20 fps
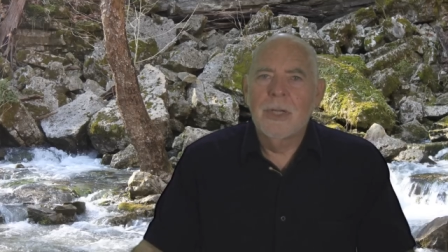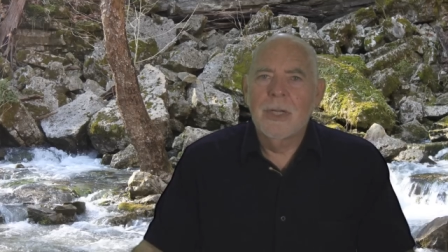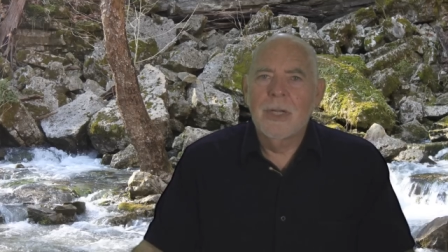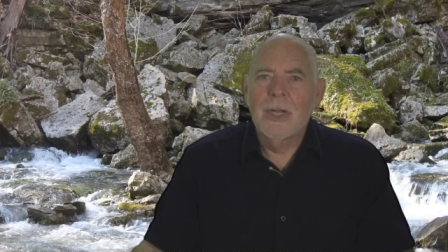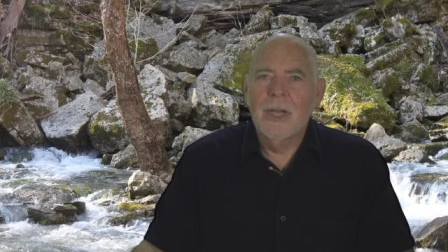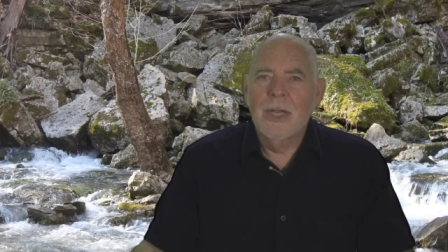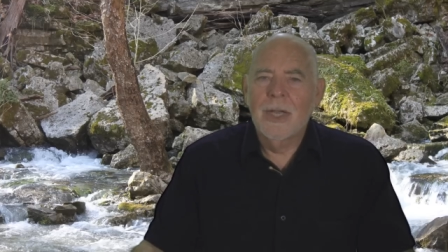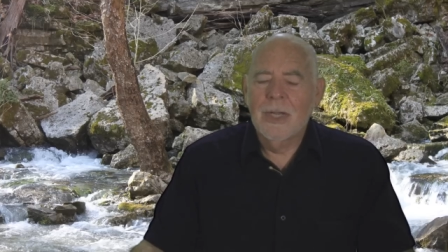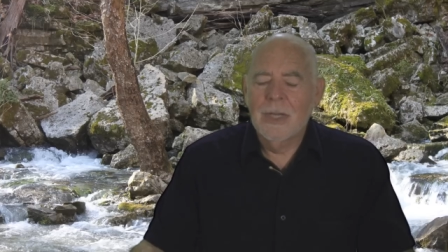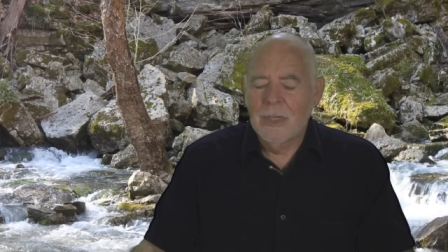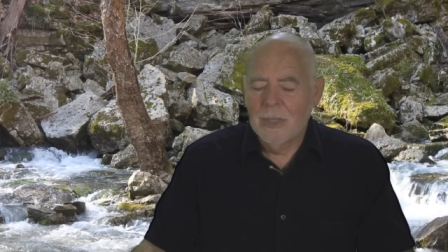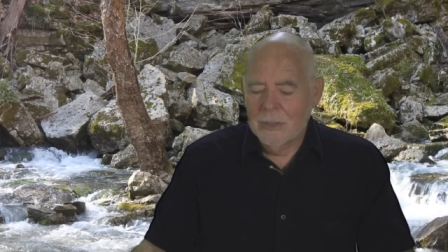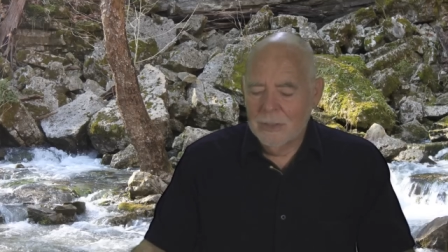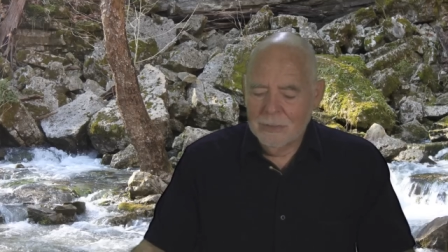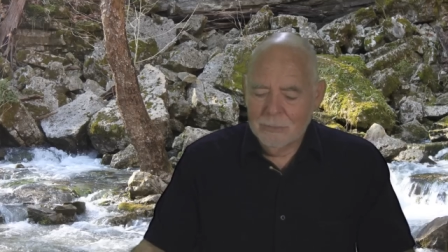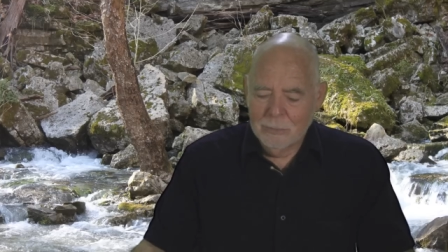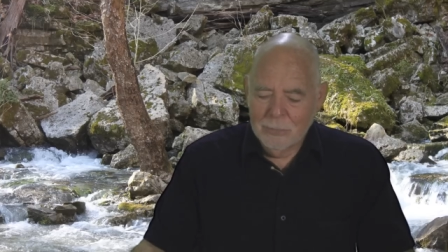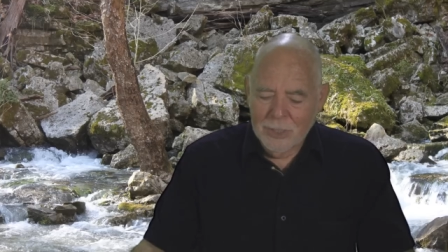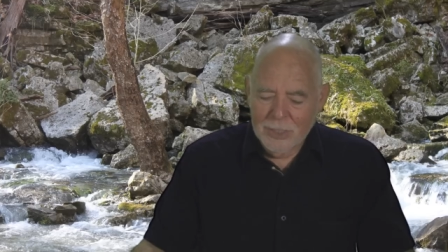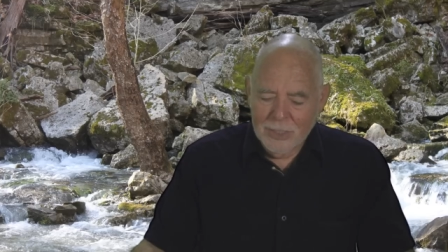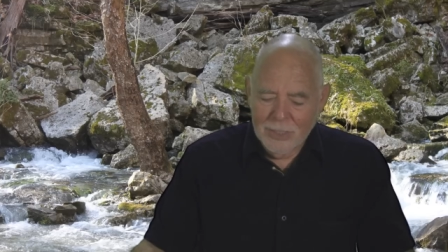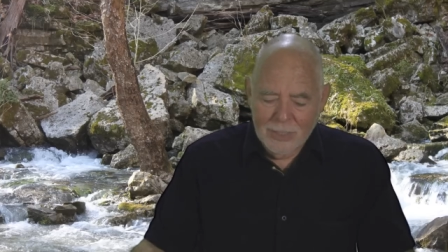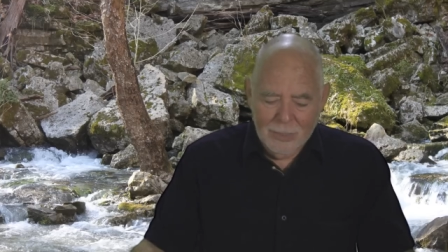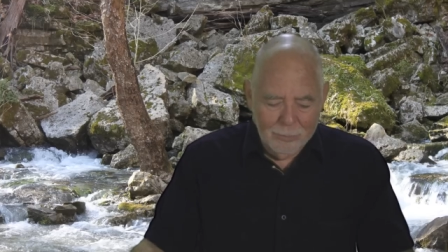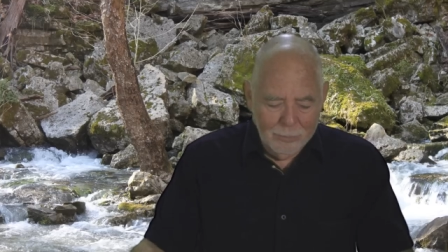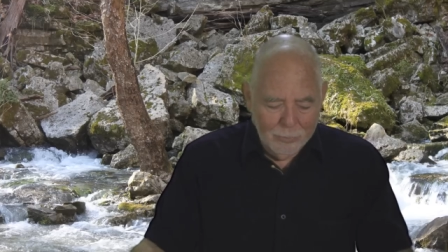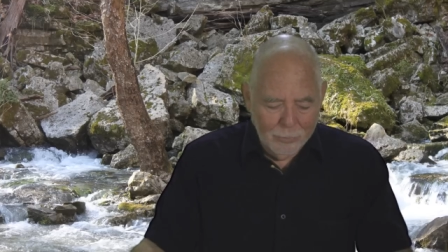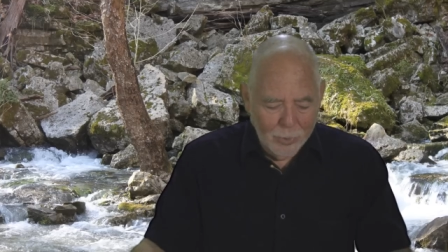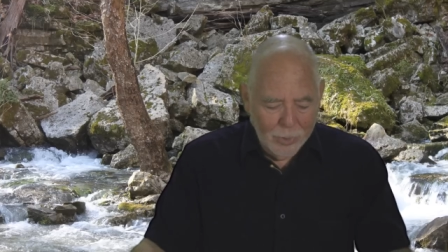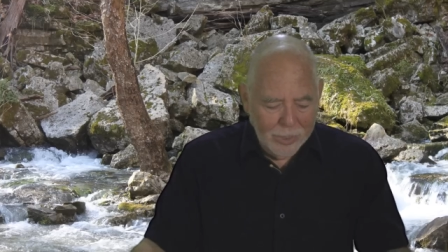and I had to pick it
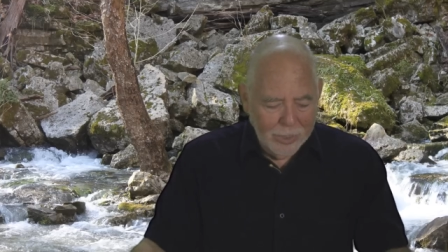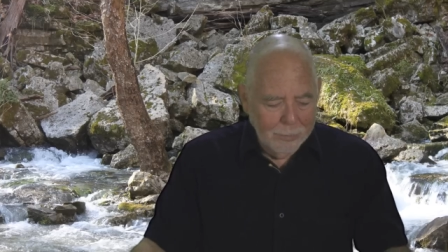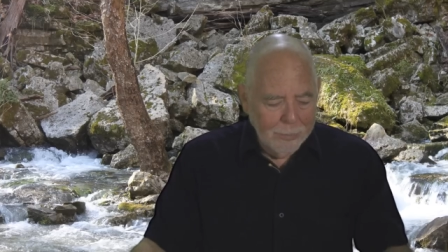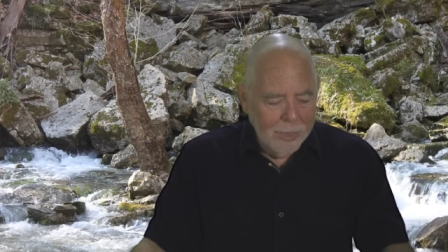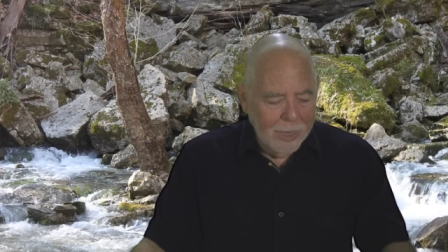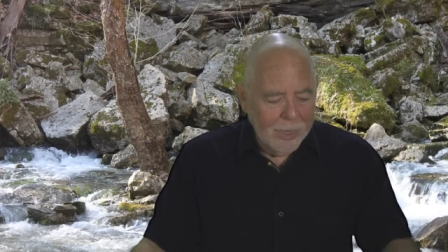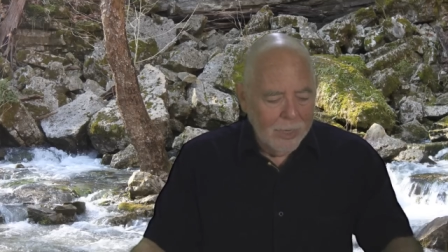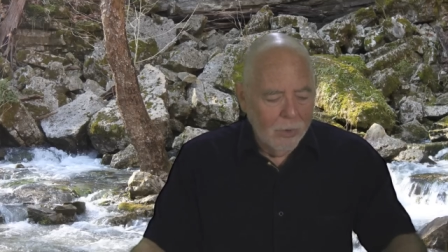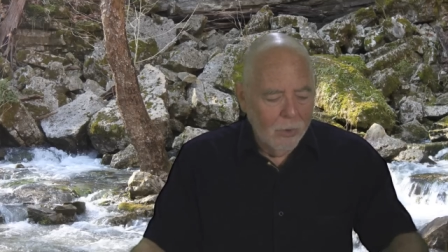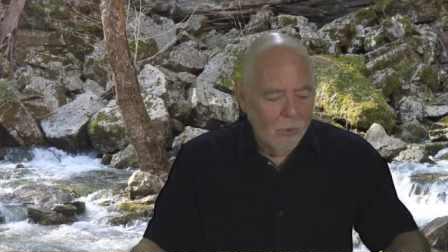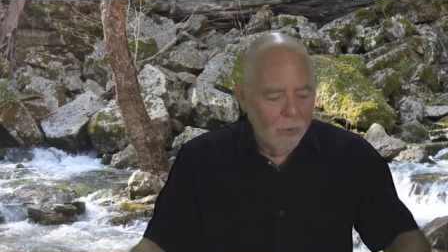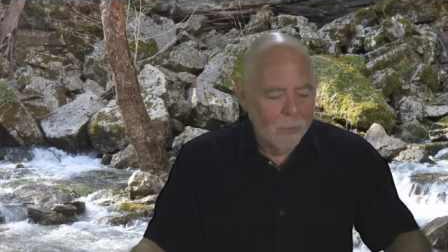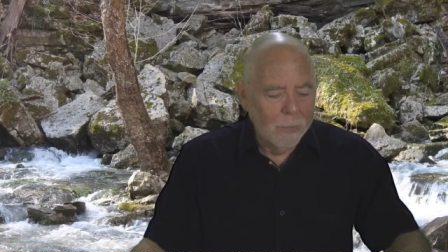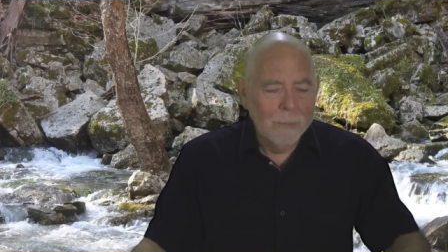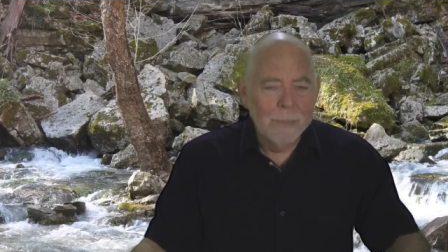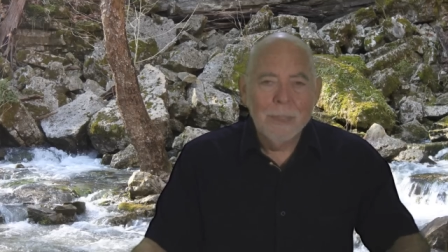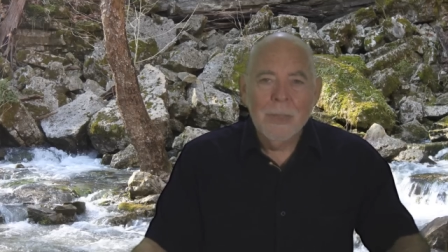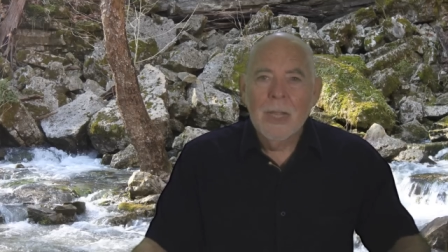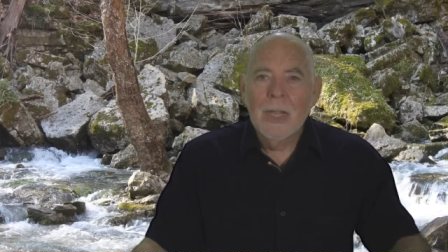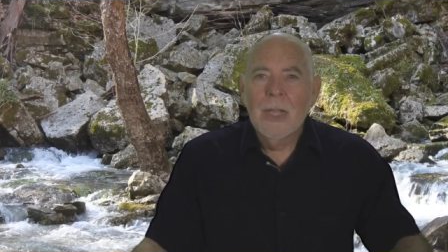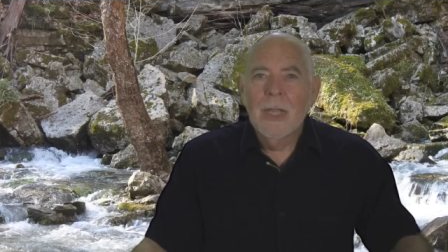up and bring it back home.